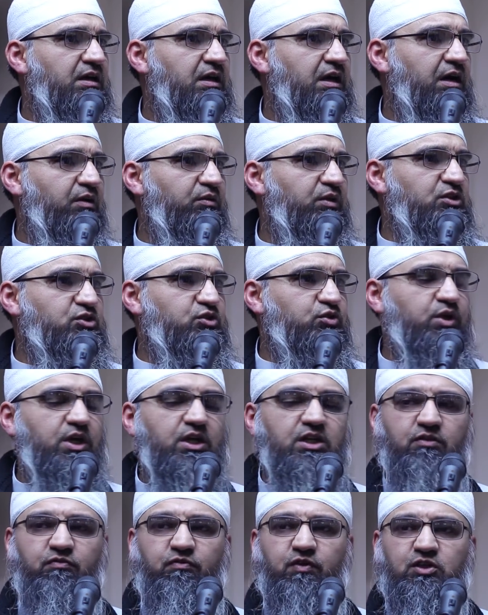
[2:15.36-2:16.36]
How these three
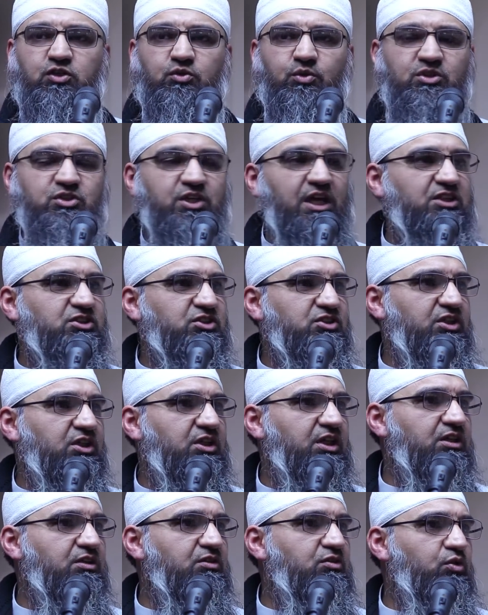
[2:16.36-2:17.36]
individuals were tested,
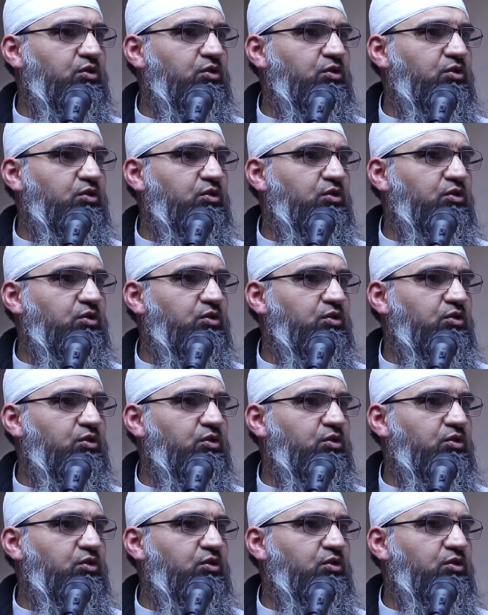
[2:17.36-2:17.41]
and